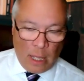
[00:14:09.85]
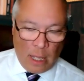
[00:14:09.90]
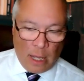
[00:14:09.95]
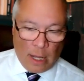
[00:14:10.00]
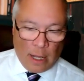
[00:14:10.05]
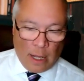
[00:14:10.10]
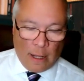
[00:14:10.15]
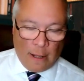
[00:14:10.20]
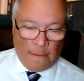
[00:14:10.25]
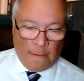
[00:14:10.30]

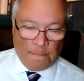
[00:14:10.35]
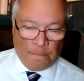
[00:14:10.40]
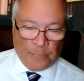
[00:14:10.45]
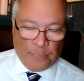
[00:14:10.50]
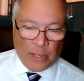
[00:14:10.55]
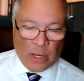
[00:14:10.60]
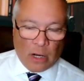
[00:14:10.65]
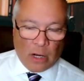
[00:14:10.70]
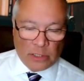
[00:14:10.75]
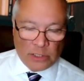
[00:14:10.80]

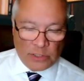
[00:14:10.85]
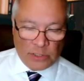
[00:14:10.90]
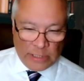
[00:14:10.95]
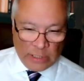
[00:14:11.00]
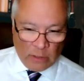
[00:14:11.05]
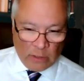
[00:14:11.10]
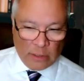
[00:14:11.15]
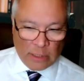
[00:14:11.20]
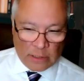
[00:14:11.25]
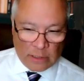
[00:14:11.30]
um, are
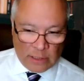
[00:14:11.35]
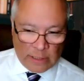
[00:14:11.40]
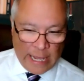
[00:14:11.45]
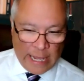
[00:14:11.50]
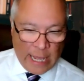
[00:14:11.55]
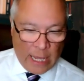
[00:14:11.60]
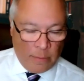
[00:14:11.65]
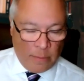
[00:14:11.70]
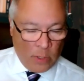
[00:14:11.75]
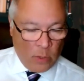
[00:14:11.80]
still the same.